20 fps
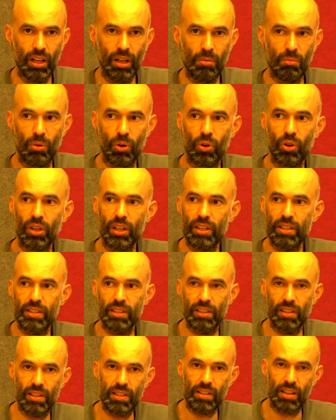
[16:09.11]
more or less
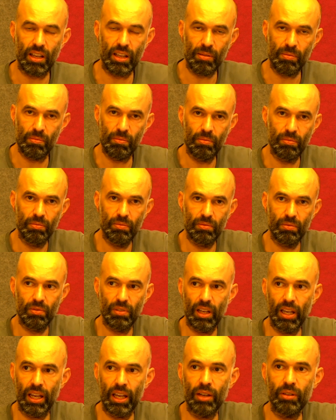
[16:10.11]
in the same
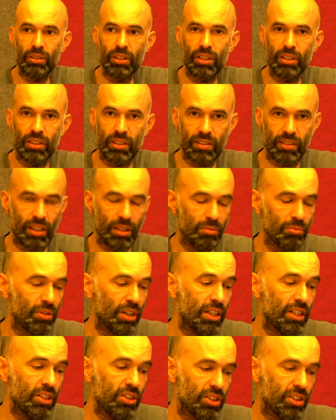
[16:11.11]
area, in the same
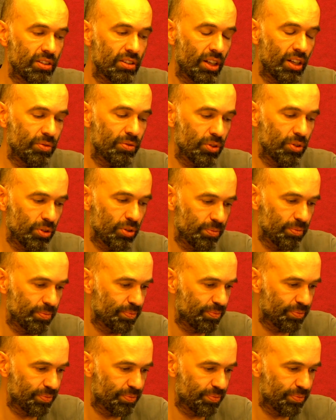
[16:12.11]
range, and therefore